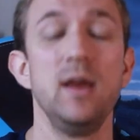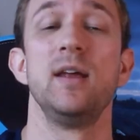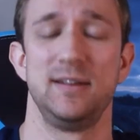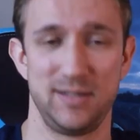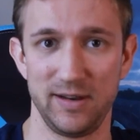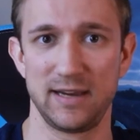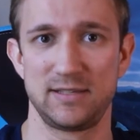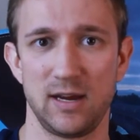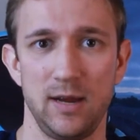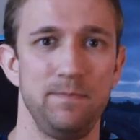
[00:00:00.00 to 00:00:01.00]
Until next
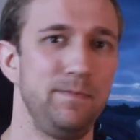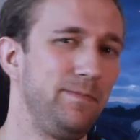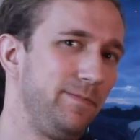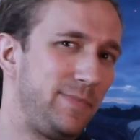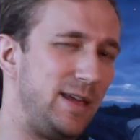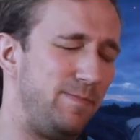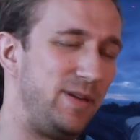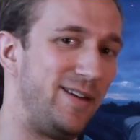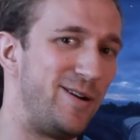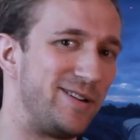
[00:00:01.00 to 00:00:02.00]
time, keep
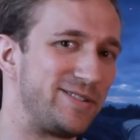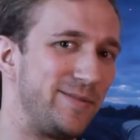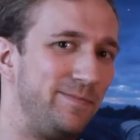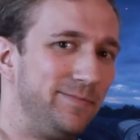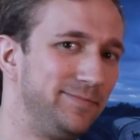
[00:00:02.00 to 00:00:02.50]
being awesome.